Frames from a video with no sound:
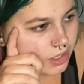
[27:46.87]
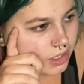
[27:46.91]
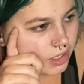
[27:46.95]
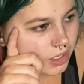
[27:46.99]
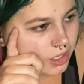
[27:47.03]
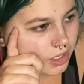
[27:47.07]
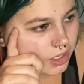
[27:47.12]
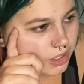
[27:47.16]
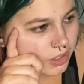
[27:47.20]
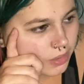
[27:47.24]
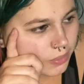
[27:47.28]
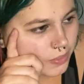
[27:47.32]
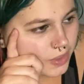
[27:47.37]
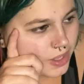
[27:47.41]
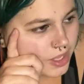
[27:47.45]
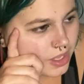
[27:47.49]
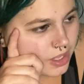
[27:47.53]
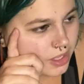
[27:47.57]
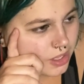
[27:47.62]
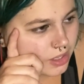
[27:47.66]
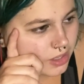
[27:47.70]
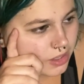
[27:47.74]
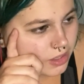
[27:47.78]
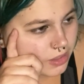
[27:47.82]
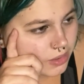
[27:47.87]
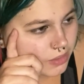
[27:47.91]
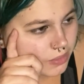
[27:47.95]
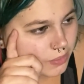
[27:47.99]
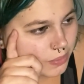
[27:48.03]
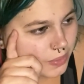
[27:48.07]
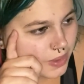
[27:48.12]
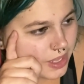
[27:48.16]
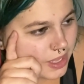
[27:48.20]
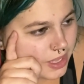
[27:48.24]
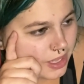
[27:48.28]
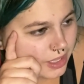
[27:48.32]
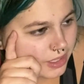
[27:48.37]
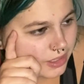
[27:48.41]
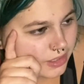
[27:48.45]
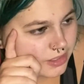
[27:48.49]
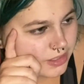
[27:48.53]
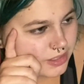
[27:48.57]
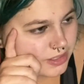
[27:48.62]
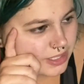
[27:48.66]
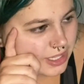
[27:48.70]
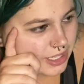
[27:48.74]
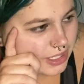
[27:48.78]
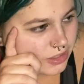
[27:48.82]
On a weekend
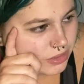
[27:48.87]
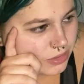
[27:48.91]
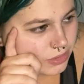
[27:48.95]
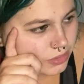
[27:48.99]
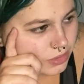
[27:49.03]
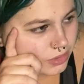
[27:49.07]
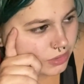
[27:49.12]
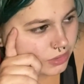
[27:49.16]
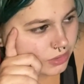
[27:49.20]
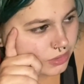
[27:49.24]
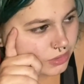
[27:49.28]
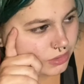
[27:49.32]
schedule.